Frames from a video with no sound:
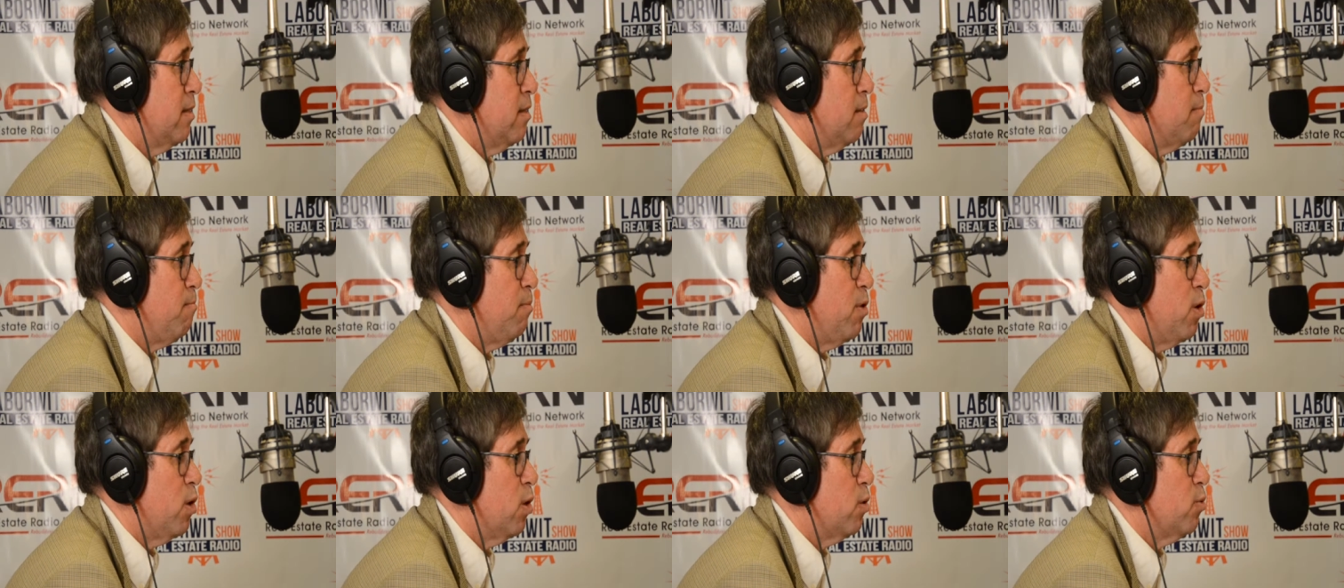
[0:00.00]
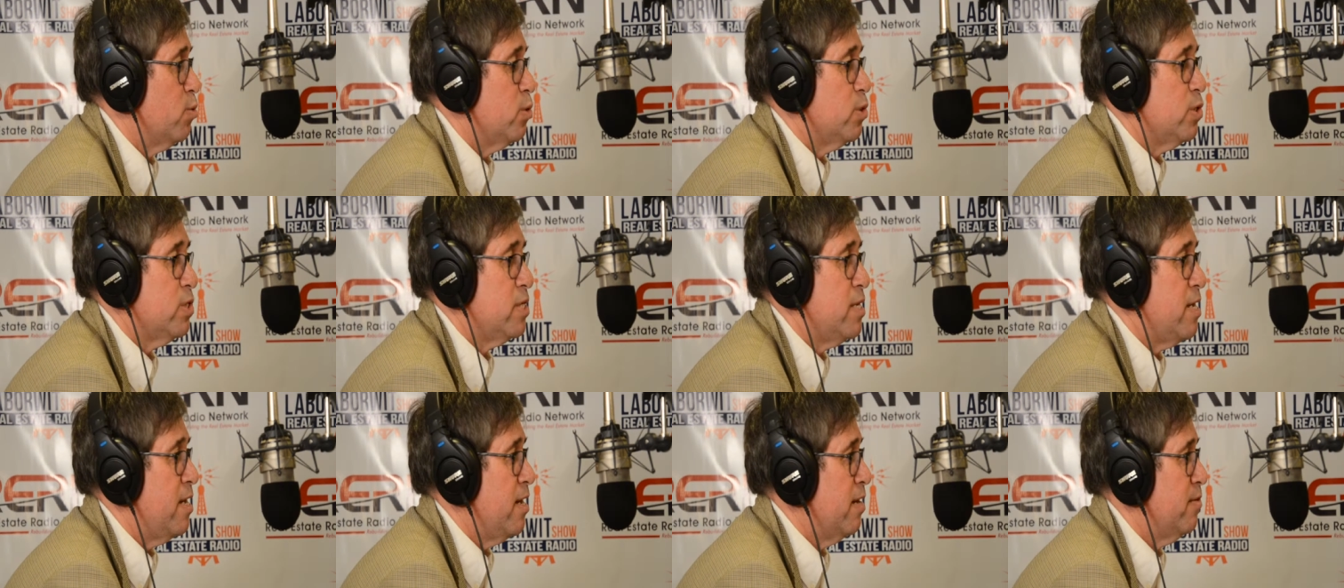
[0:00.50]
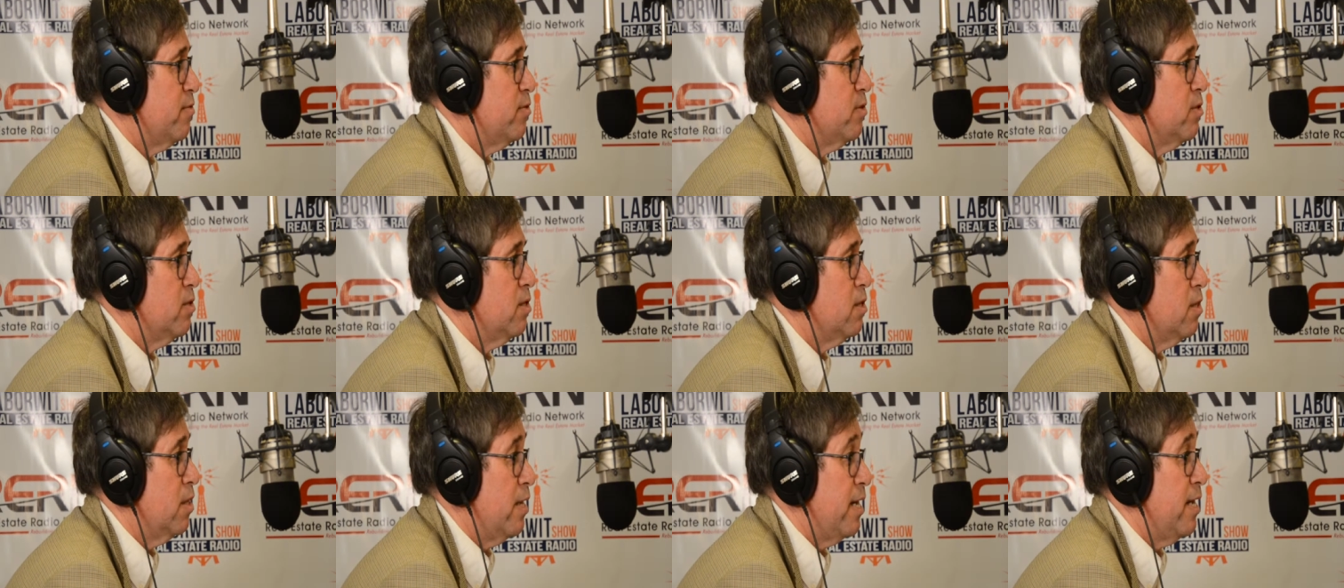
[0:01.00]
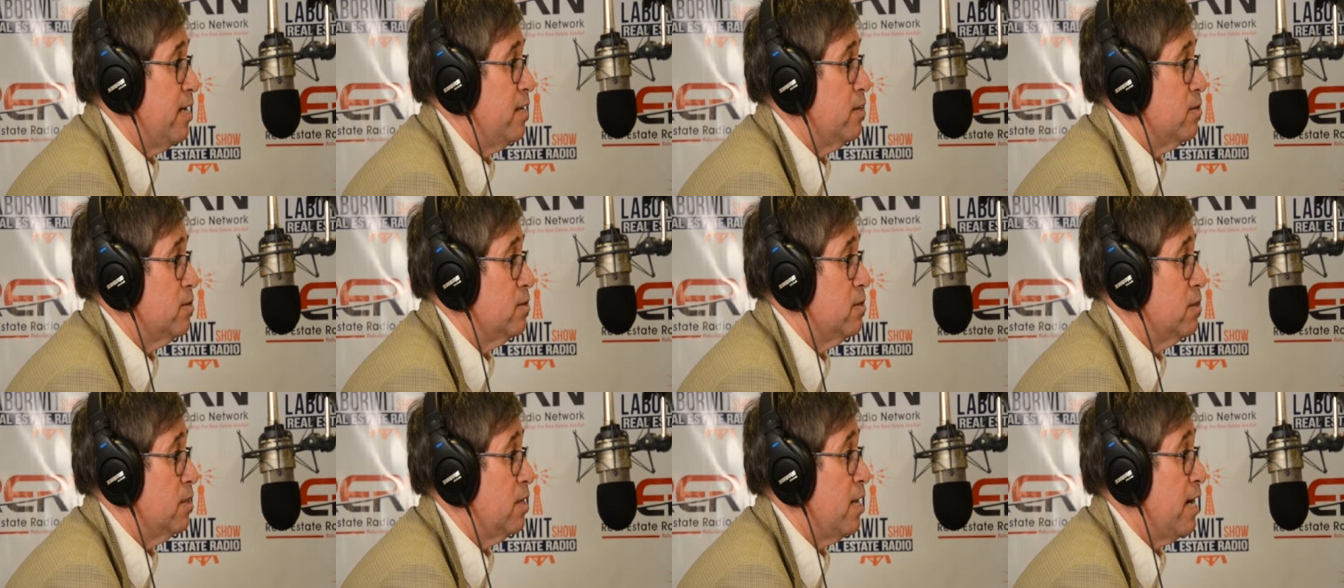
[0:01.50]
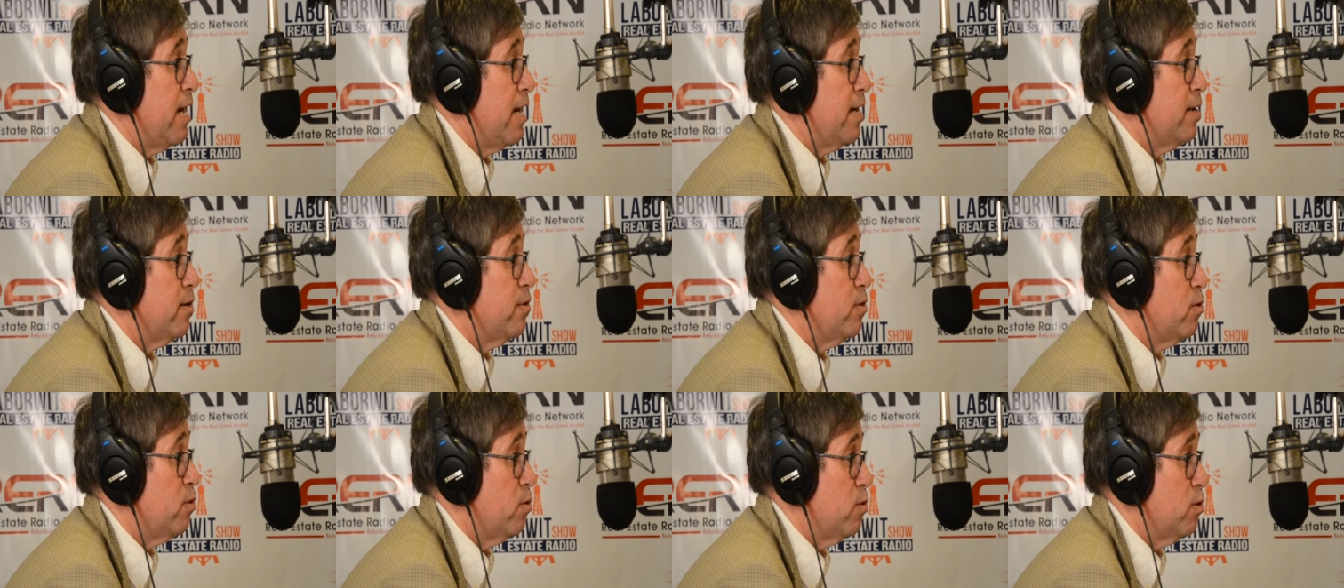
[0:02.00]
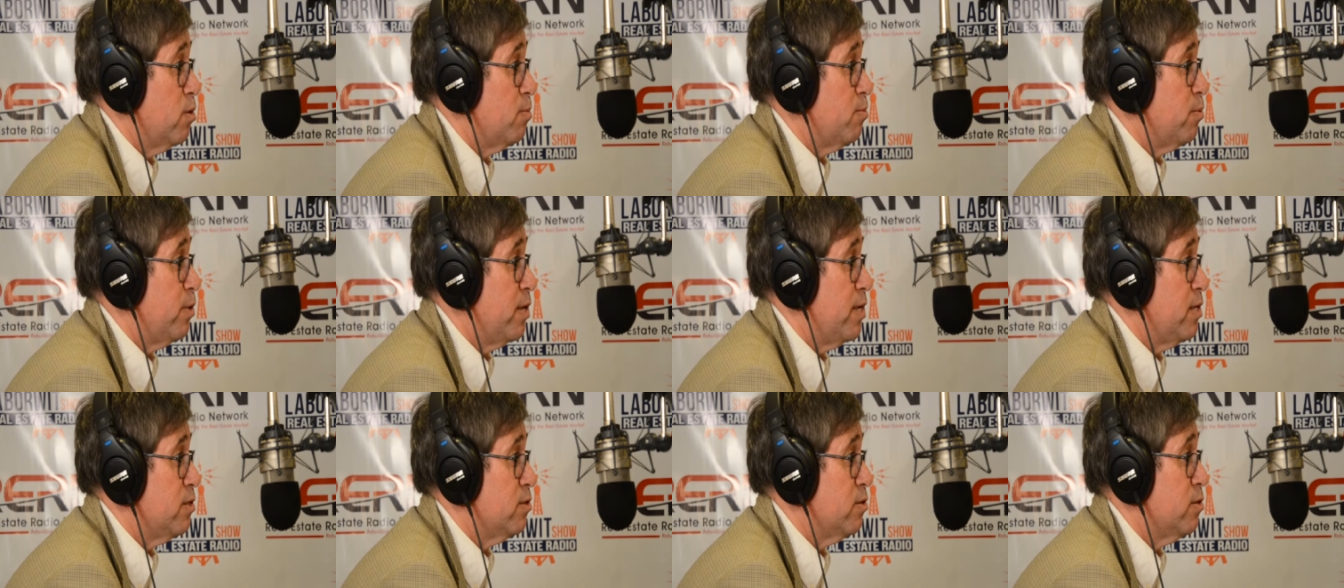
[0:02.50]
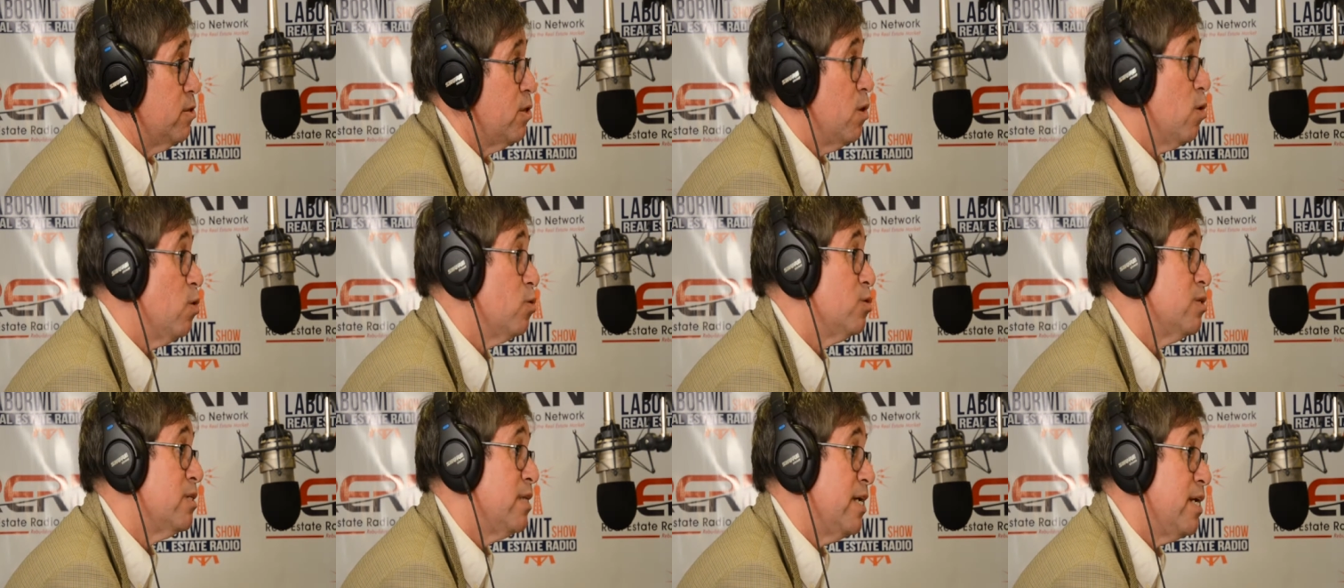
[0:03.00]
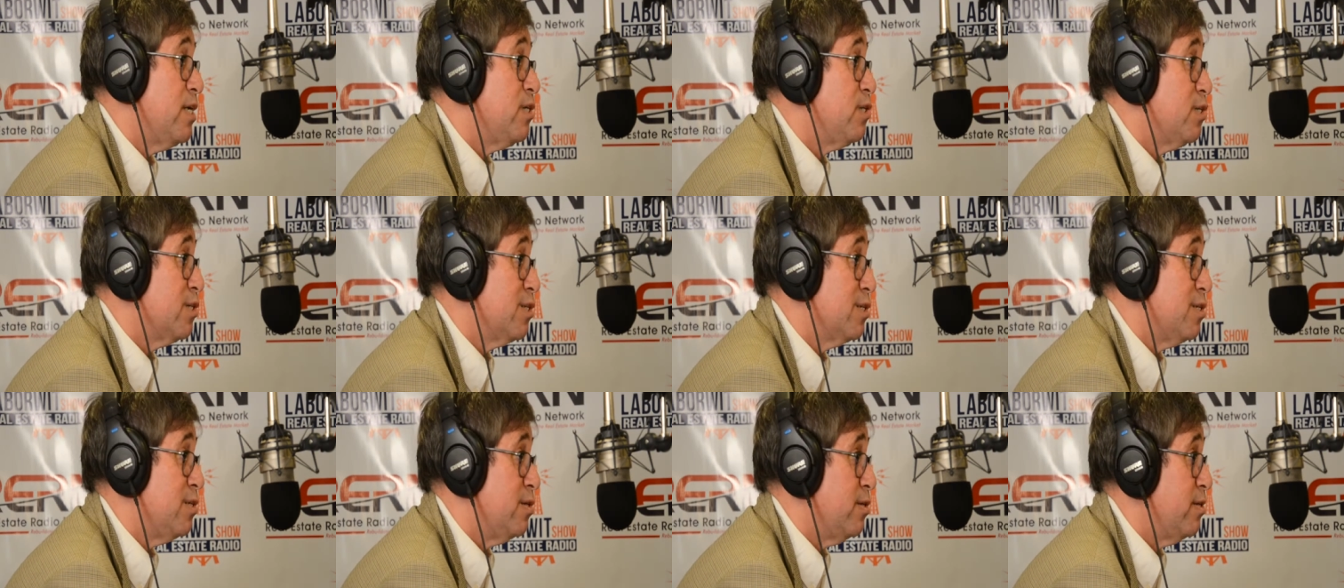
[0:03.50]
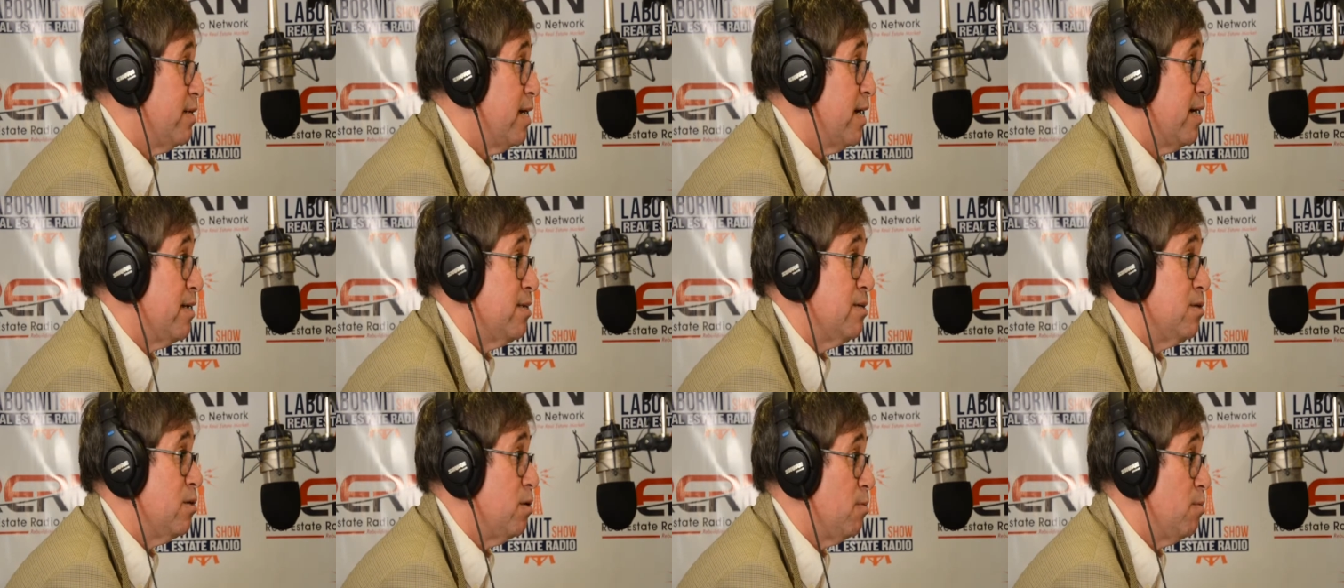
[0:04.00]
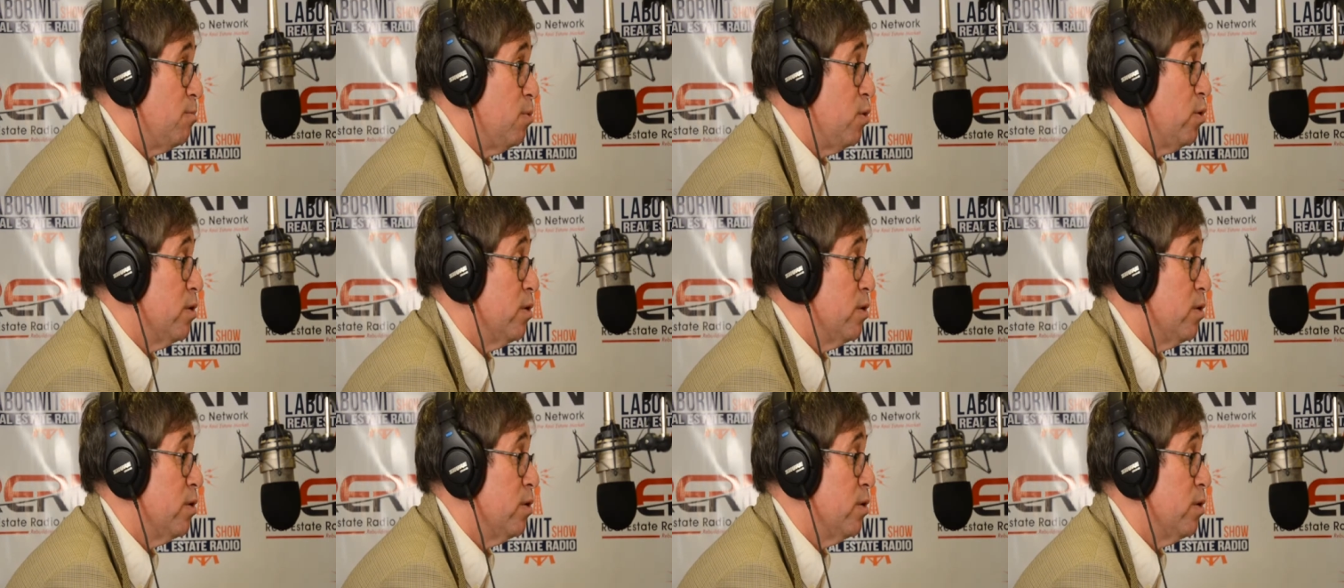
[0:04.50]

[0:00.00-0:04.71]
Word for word: The borrower is never allowed to hire their own appraiser. In the olden days, you could do that, no